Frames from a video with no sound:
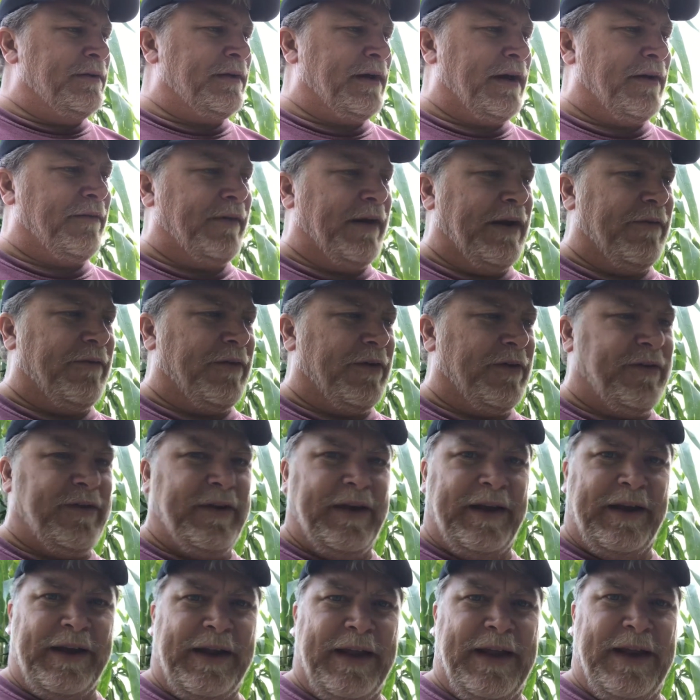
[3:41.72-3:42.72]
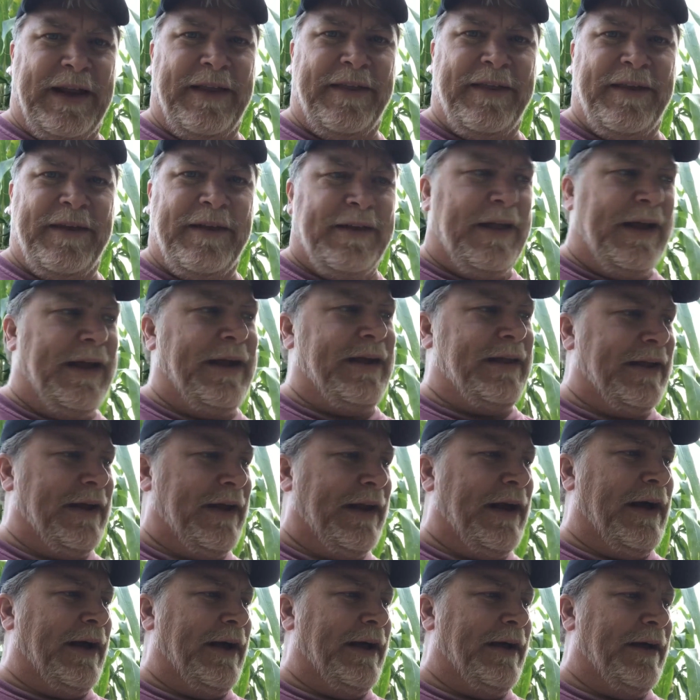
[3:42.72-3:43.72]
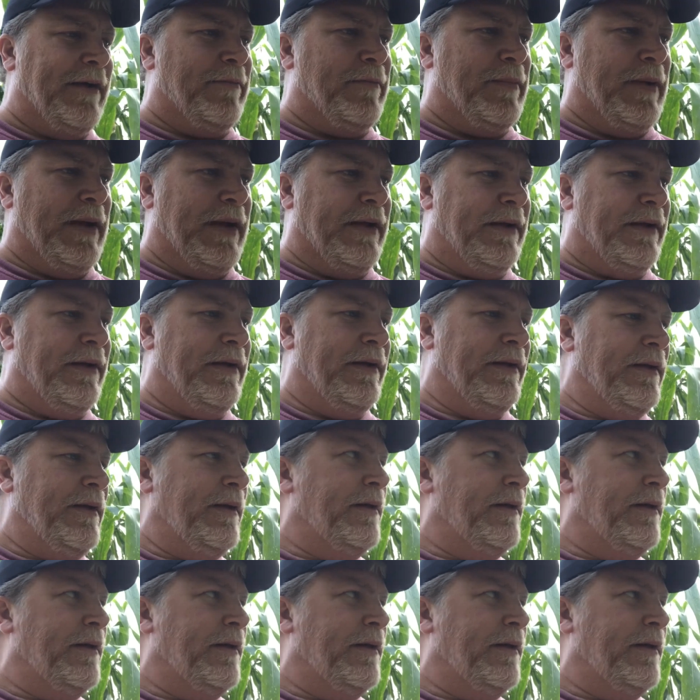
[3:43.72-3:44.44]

I've never seen anything like that. I've been